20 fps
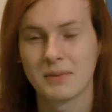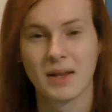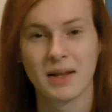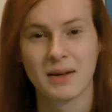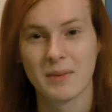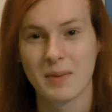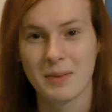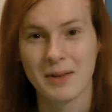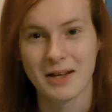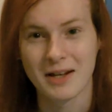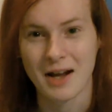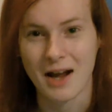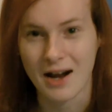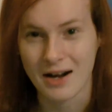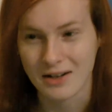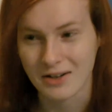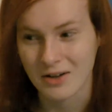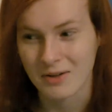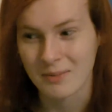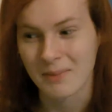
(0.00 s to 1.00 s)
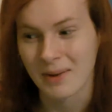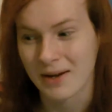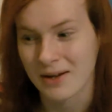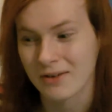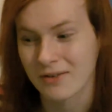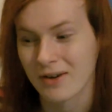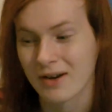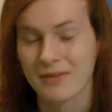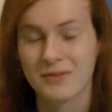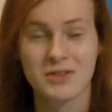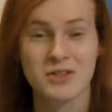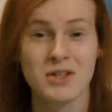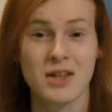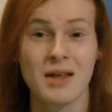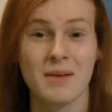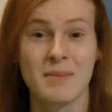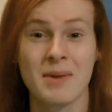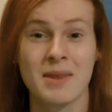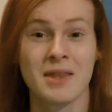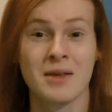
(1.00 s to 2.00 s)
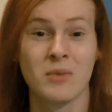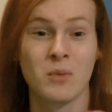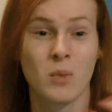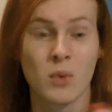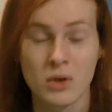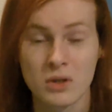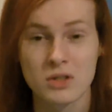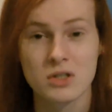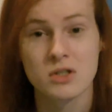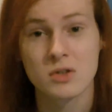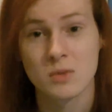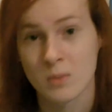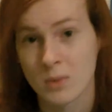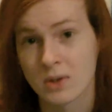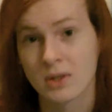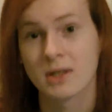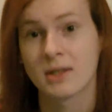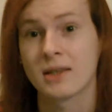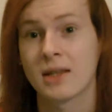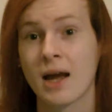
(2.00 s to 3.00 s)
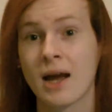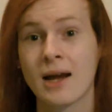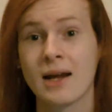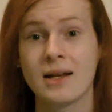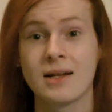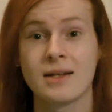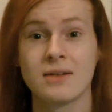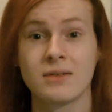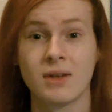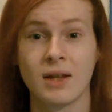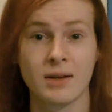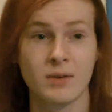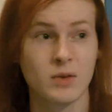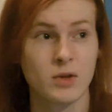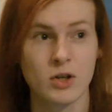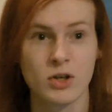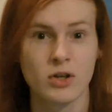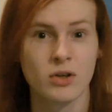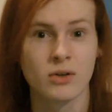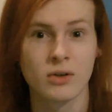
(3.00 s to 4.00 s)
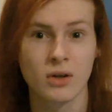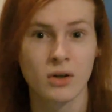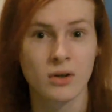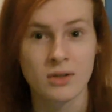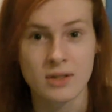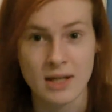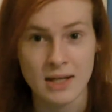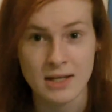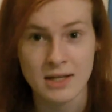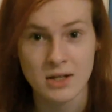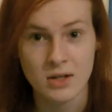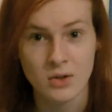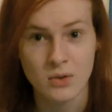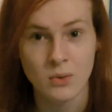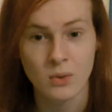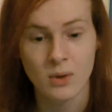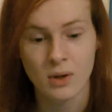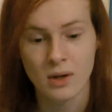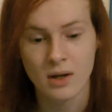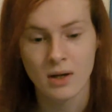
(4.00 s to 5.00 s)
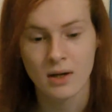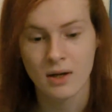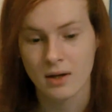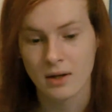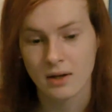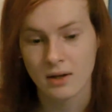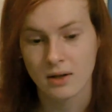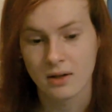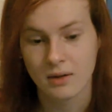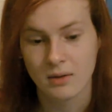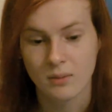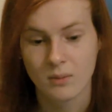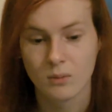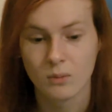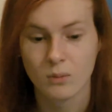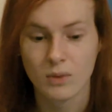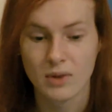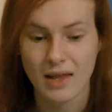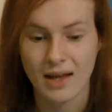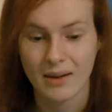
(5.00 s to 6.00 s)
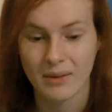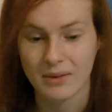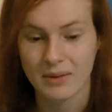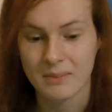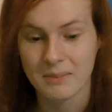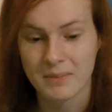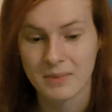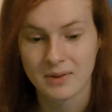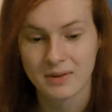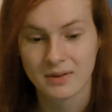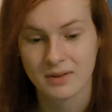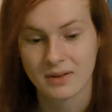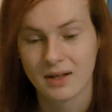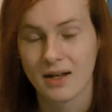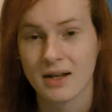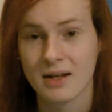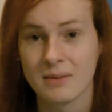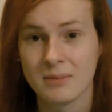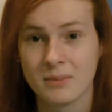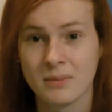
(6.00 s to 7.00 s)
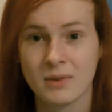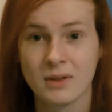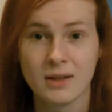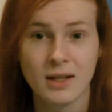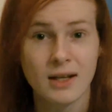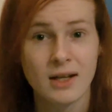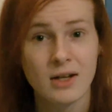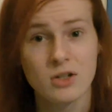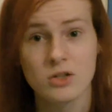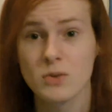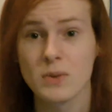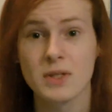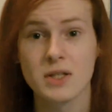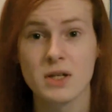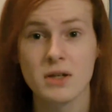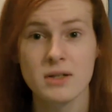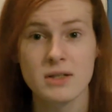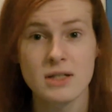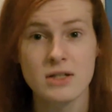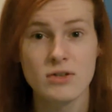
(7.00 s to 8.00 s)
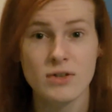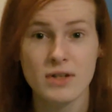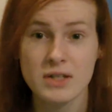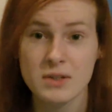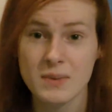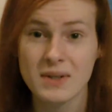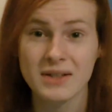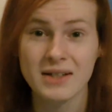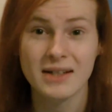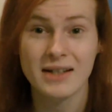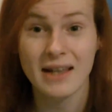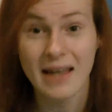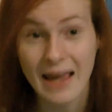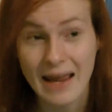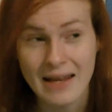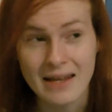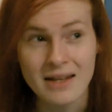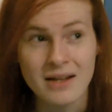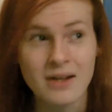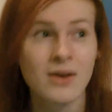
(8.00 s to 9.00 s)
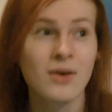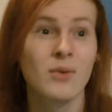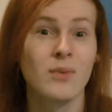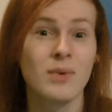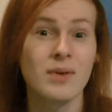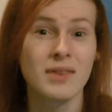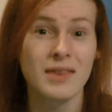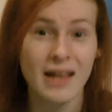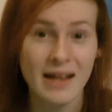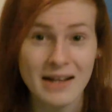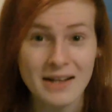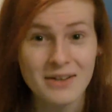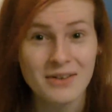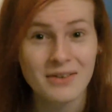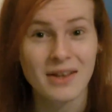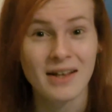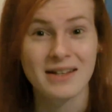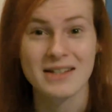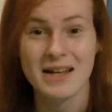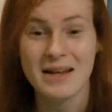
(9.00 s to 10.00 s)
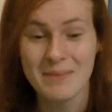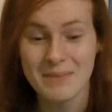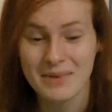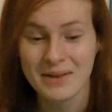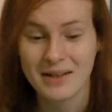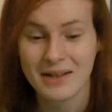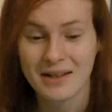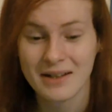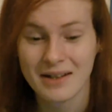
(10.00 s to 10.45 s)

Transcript: like we played hardcore Minecraft, so that meant that once someone had died, like you couldn't continue without them. Um, then I also went to go and see Jurassic World again with Daniel that time.